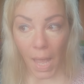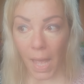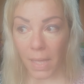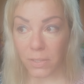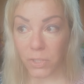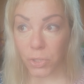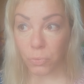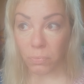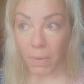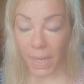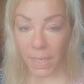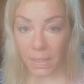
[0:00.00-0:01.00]
And to
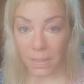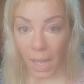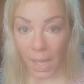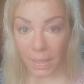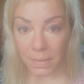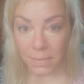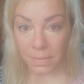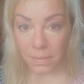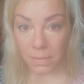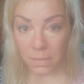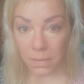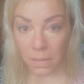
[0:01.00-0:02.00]
recognize
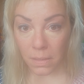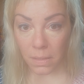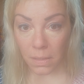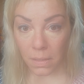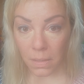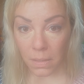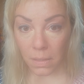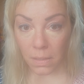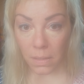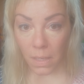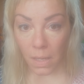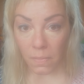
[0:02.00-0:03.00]

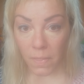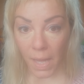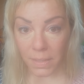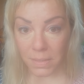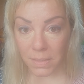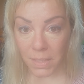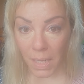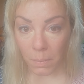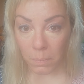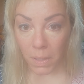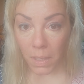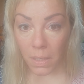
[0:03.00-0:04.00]
that
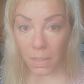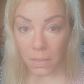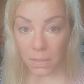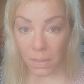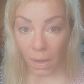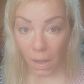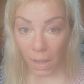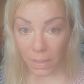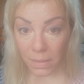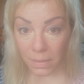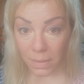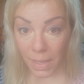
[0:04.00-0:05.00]
same
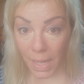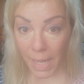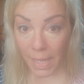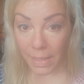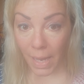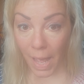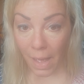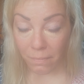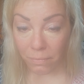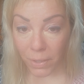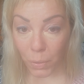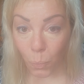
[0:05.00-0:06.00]
God in
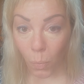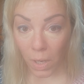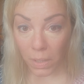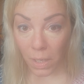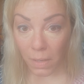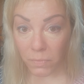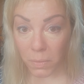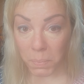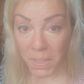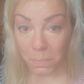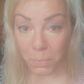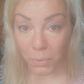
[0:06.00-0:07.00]
every one of the
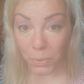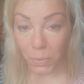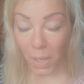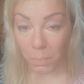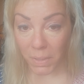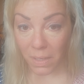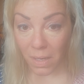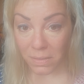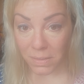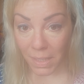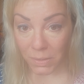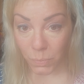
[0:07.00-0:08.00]
people you come in
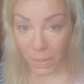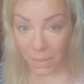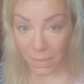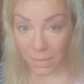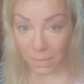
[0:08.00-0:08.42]
contact with.